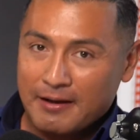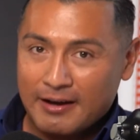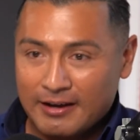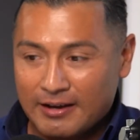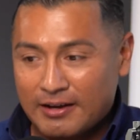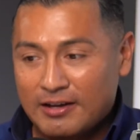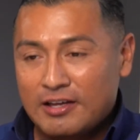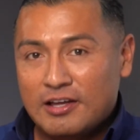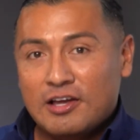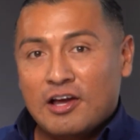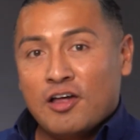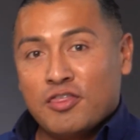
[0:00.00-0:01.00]
uh,
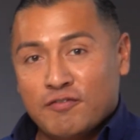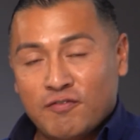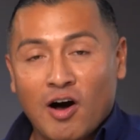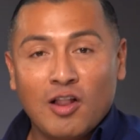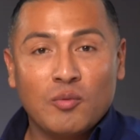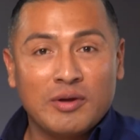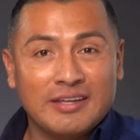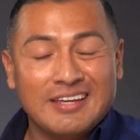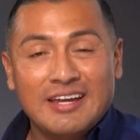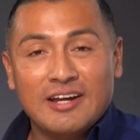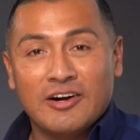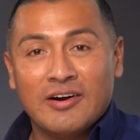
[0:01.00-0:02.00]
the following
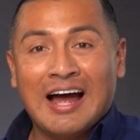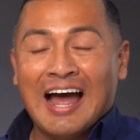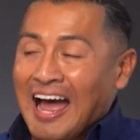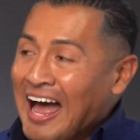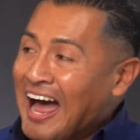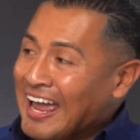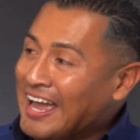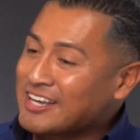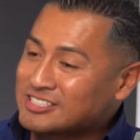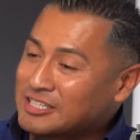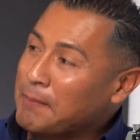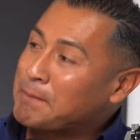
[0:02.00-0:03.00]
year I, I
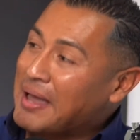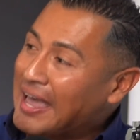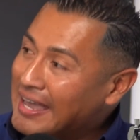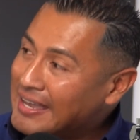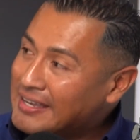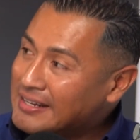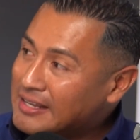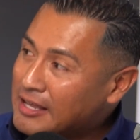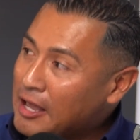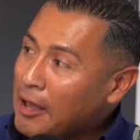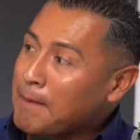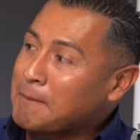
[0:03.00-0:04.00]
actually paid
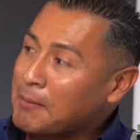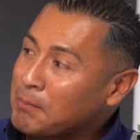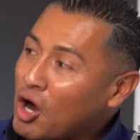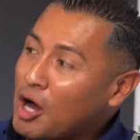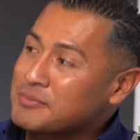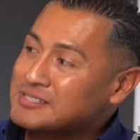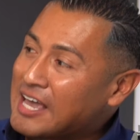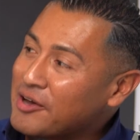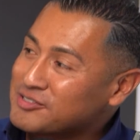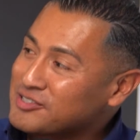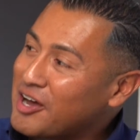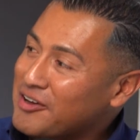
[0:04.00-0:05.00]
my mom's
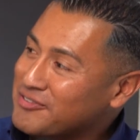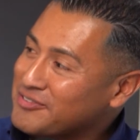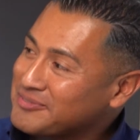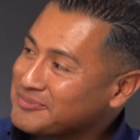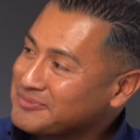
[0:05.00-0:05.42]
house off.